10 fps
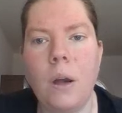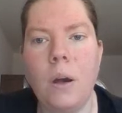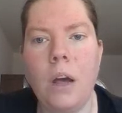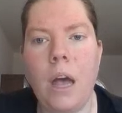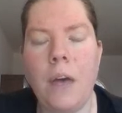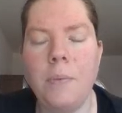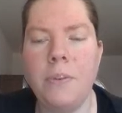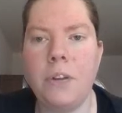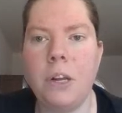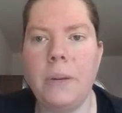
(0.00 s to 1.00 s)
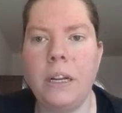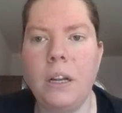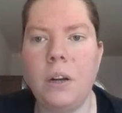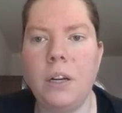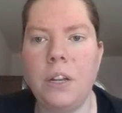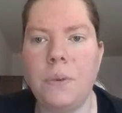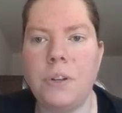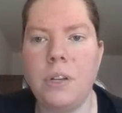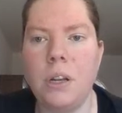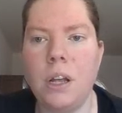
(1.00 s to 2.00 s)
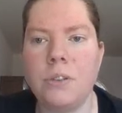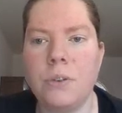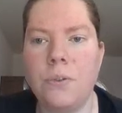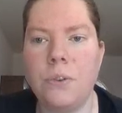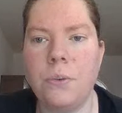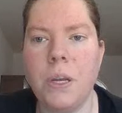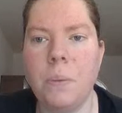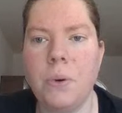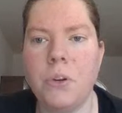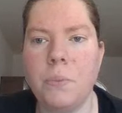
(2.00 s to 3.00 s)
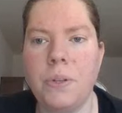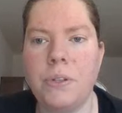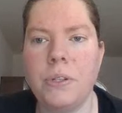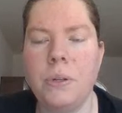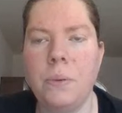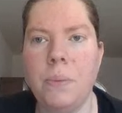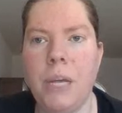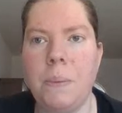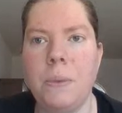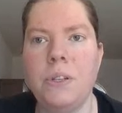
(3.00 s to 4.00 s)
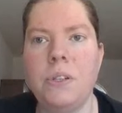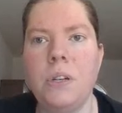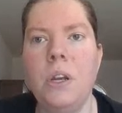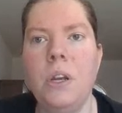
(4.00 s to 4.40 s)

have been following along, that was the last of the reimbursement payments.